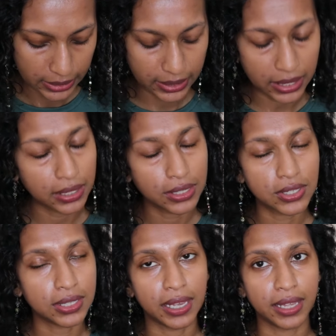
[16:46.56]
getting
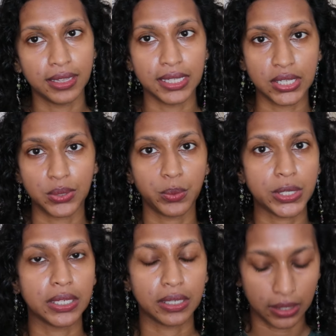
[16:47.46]
into that this
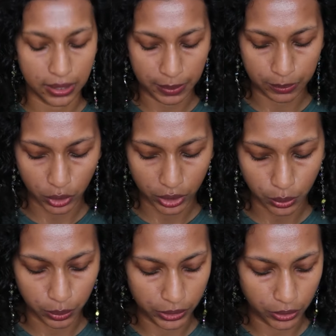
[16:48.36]
week. I'm trying to
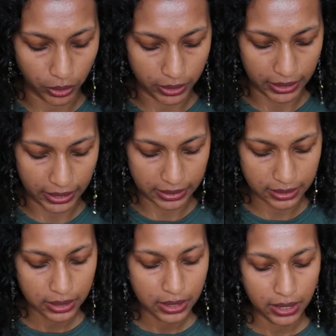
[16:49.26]
work on that
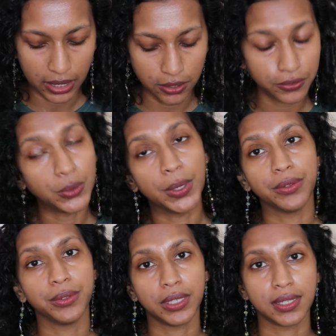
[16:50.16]
and a few
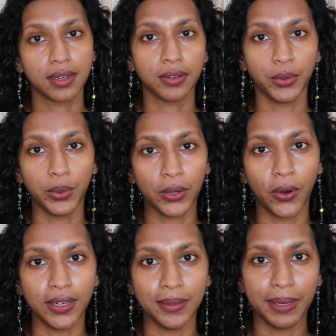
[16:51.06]
other things that are going
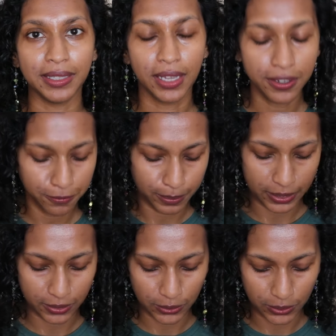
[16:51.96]
on in my life,
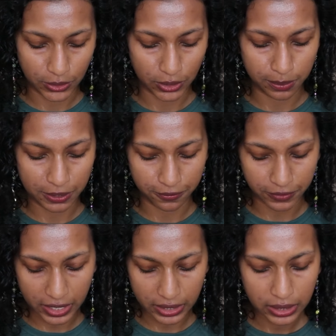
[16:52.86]
but you know, it's going to be
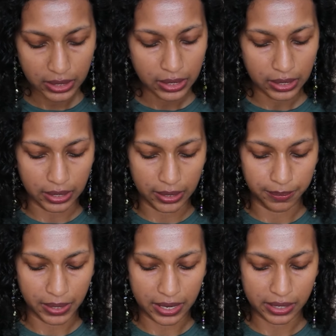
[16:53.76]
fun.
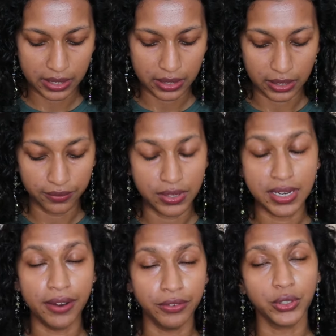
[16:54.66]
I have
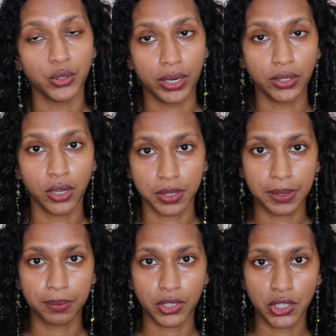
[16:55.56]
never tried
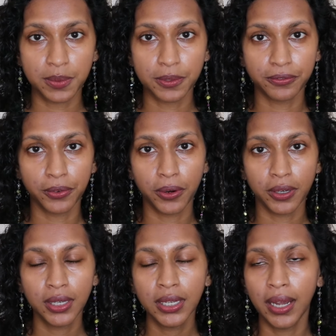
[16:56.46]
cosmic brushes
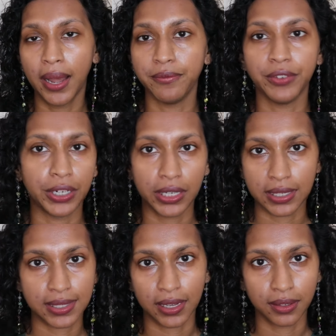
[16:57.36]
before. I'm very
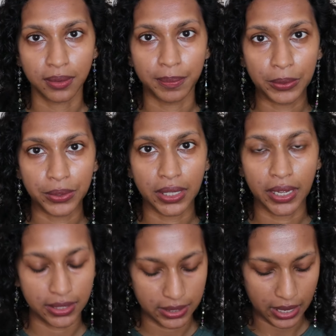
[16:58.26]
excited about
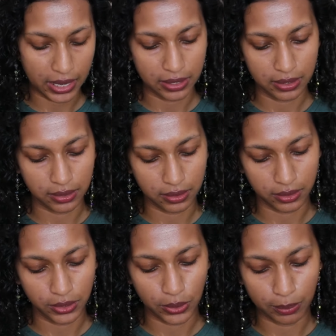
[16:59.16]
that, and
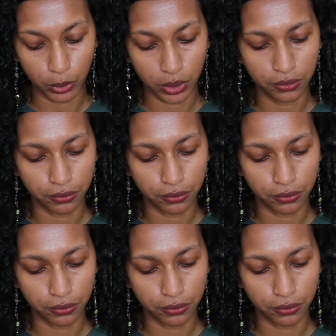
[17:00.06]
you know, I'm looking